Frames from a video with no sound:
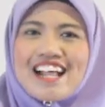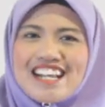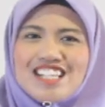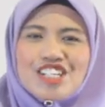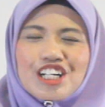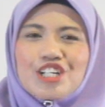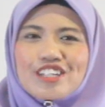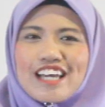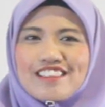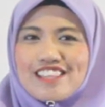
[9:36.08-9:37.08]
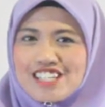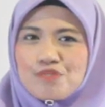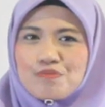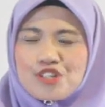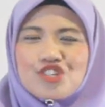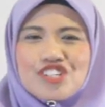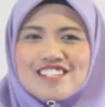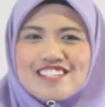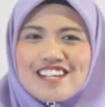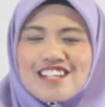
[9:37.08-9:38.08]
Let's take a look at these
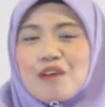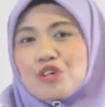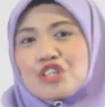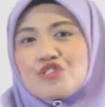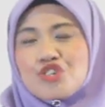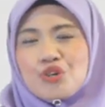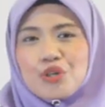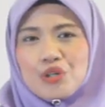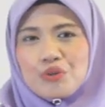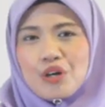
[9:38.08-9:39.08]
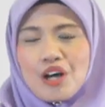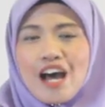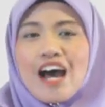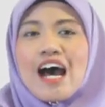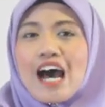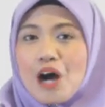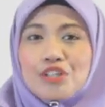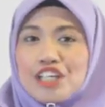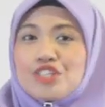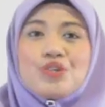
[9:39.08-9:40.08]
pictures as I'm going to show you.
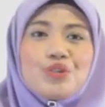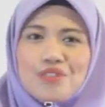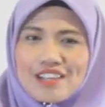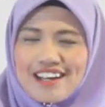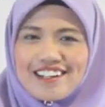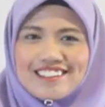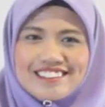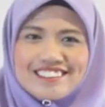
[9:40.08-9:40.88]
How can you do that?